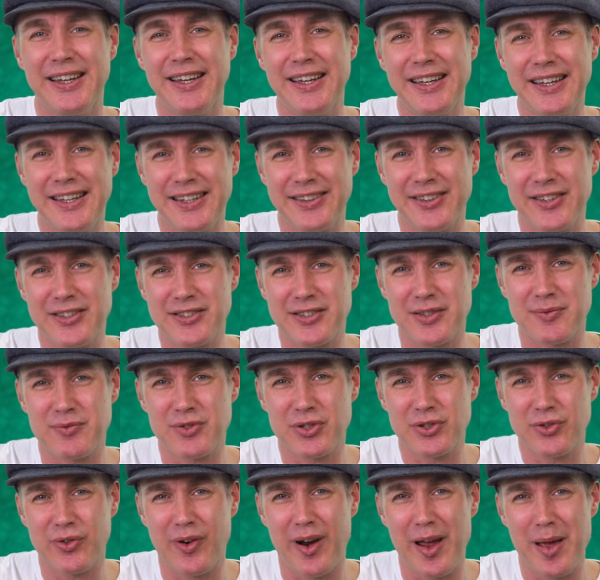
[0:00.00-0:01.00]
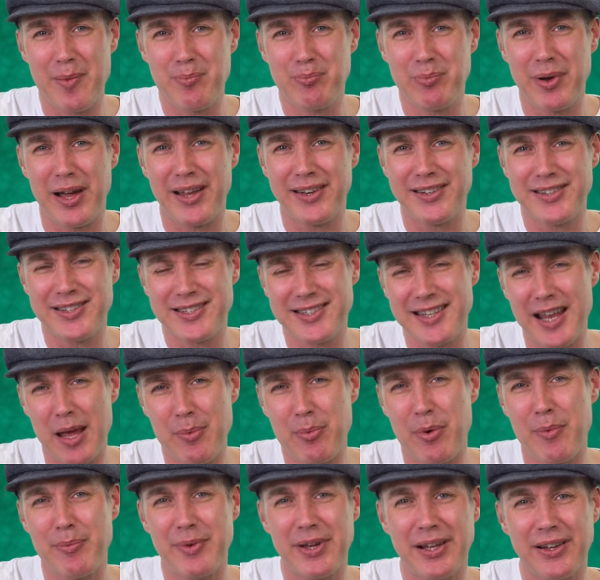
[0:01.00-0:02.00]
hitting the subscribe button,
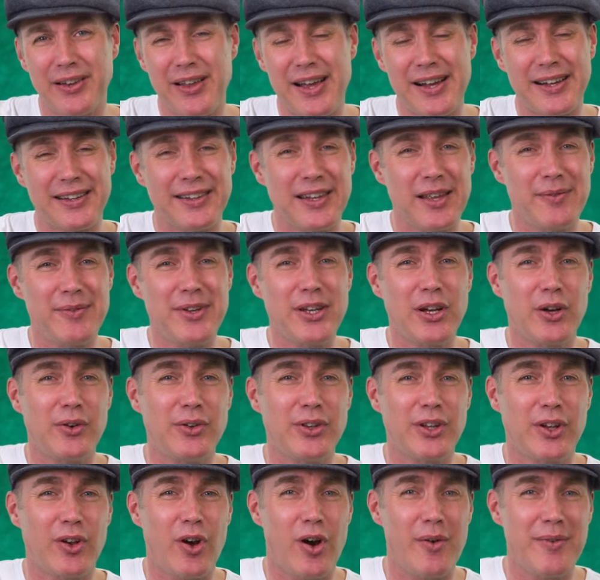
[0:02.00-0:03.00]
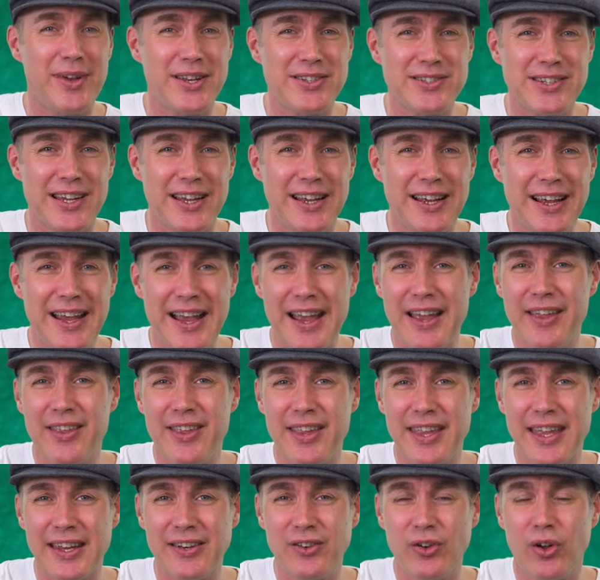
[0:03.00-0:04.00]
slapping me a like, and let me know in the comments how you're
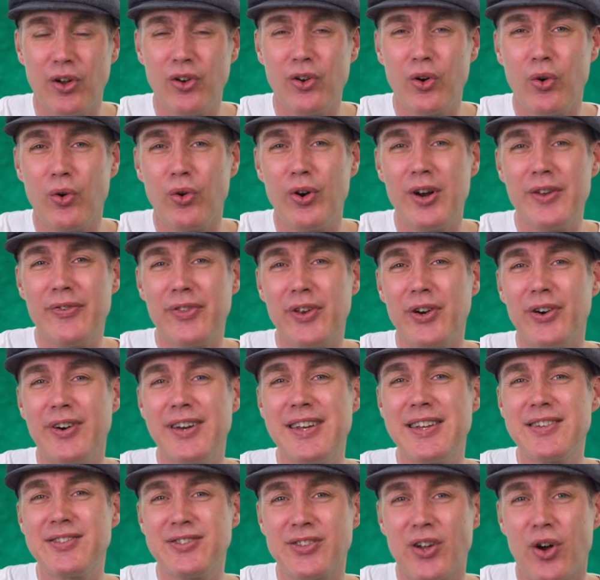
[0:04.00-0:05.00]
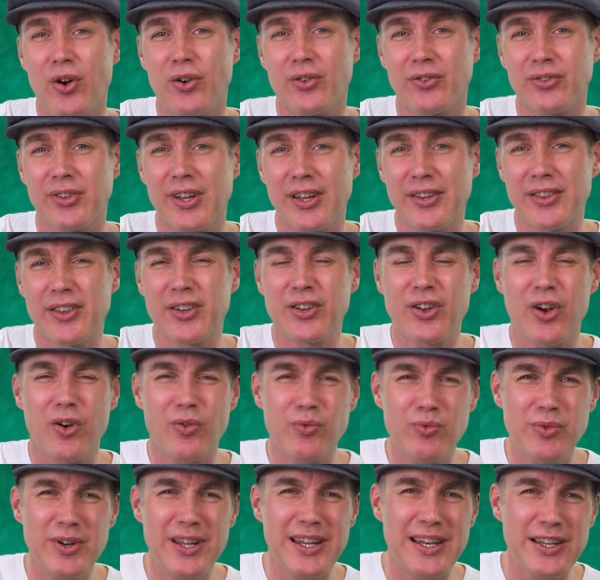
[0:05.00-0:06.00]
getting on, or if there are any songs that have
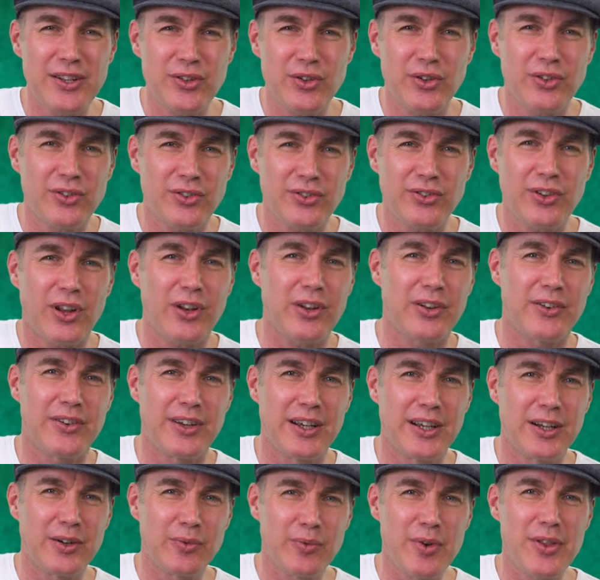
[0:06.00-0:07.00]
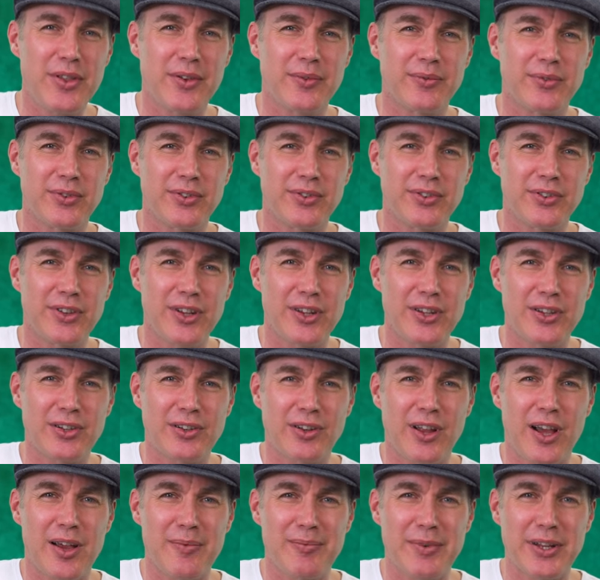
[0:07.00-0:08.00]
got really good, solid rhythms that you'd
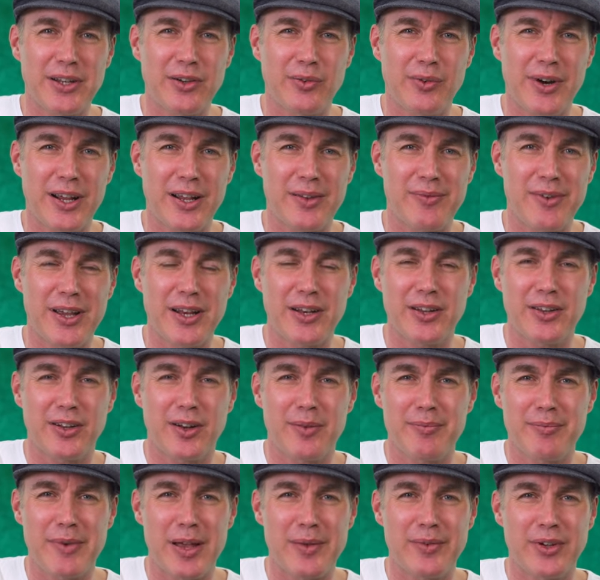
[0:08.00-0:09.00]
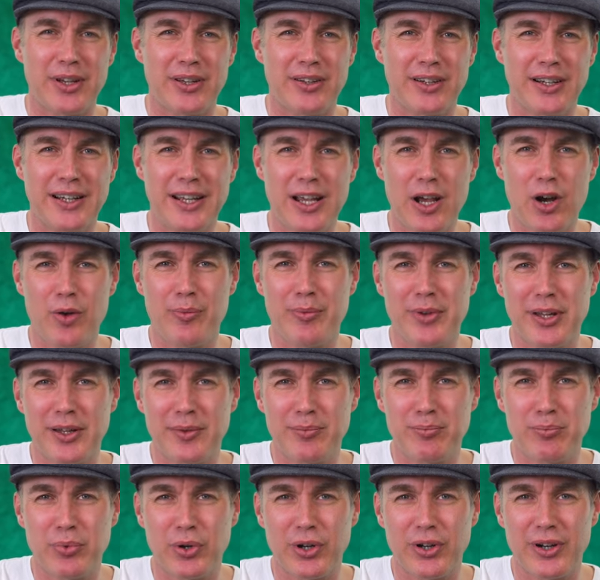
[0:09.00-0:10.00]
like me to recommend, or maybe help me
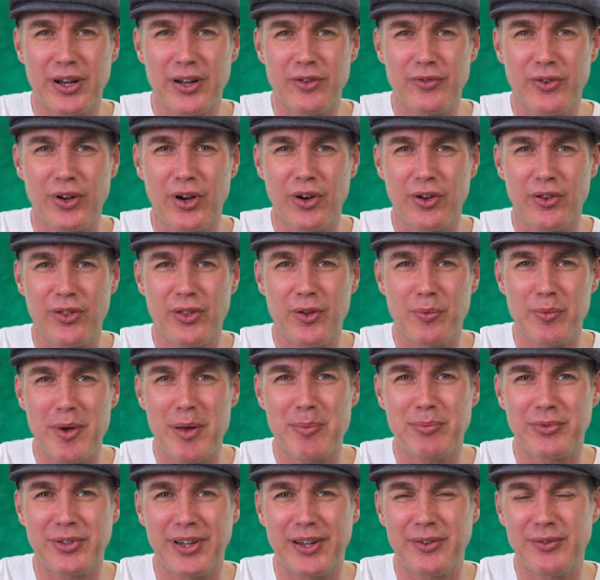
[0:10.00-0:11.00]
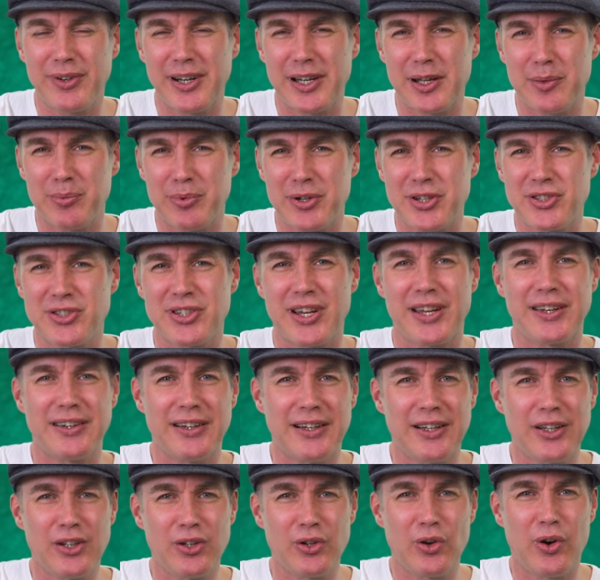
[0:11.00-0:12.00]
and put it over on the website. Really appreciate
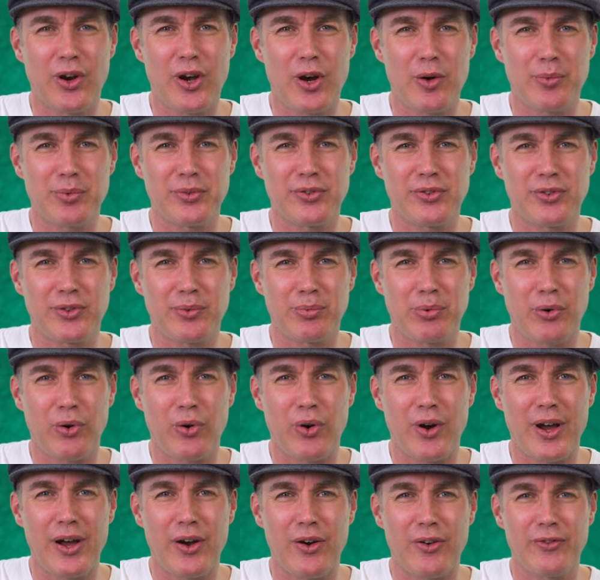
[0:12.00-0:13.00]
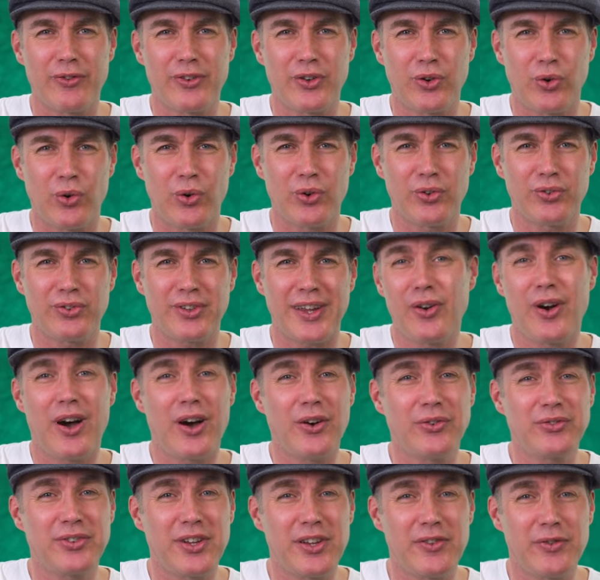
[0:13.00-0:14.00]
your help and support. Of course,
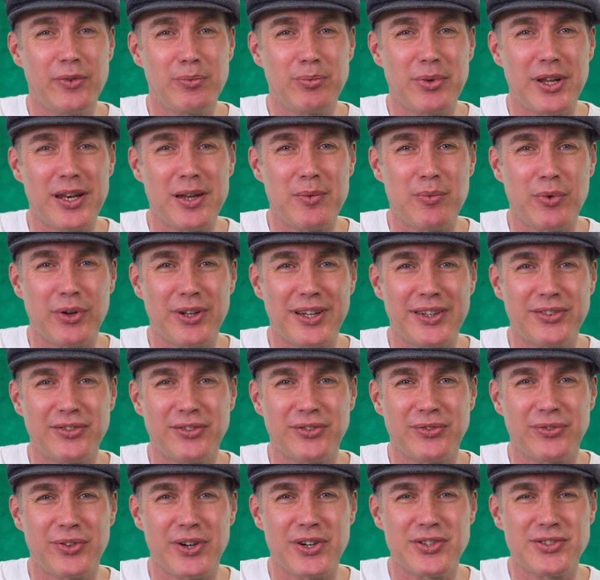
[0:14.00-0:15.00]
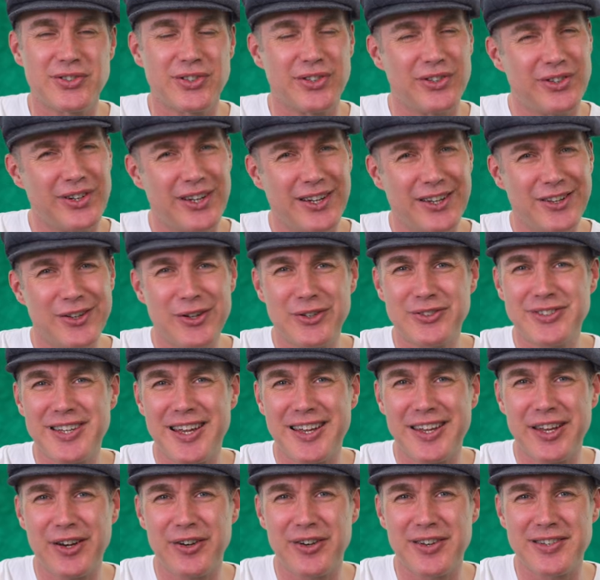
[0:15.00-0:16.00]
I'll see you for plenty more lessons very soon. You'll take
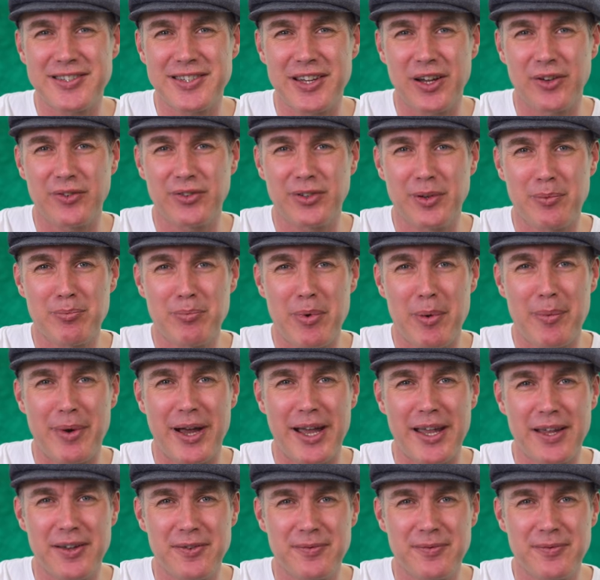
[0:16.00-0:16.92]
care of yourselves. Bye bye.